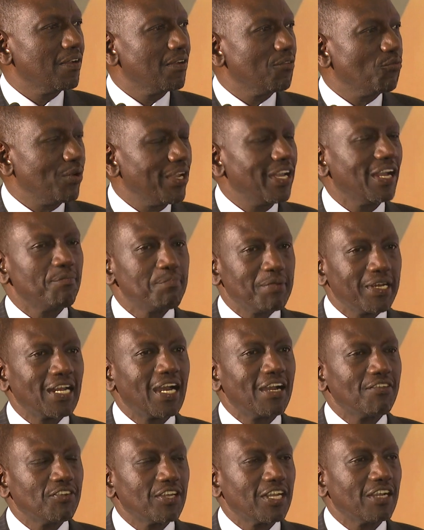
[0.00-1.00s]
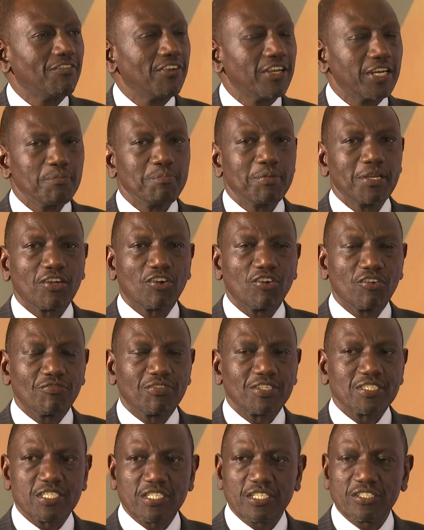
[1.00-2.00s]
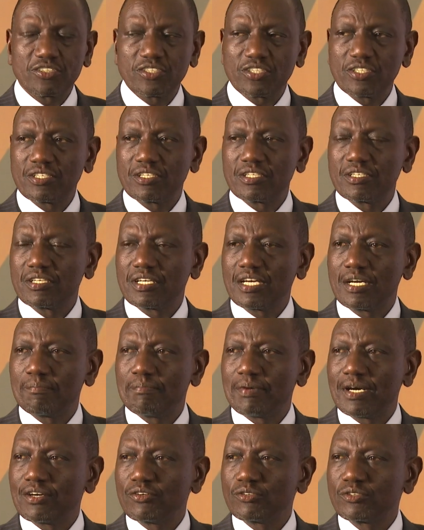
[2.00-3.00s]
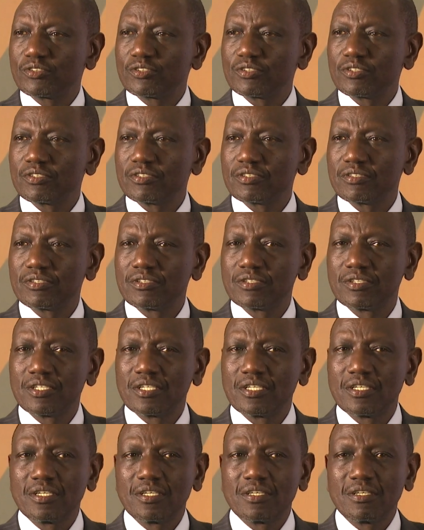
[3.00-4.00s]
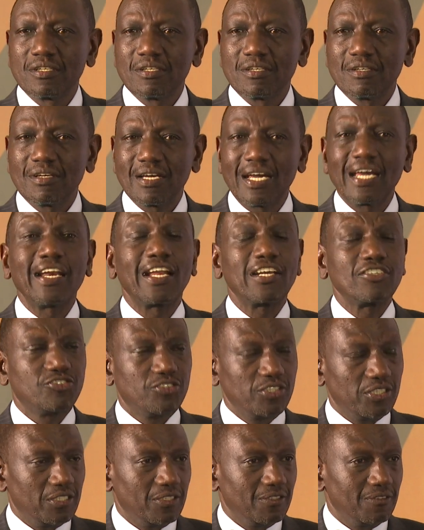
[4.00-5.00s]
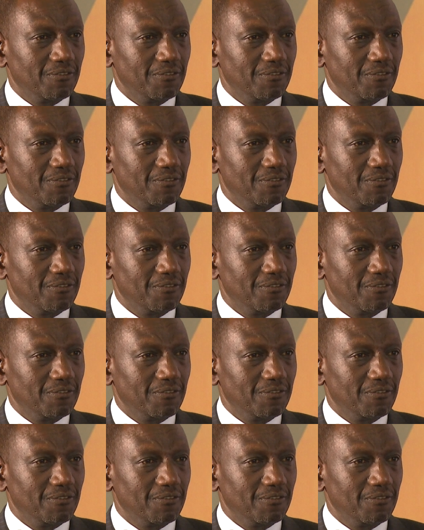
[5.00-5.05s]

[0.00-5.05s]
we have been having a very big conversation about energy.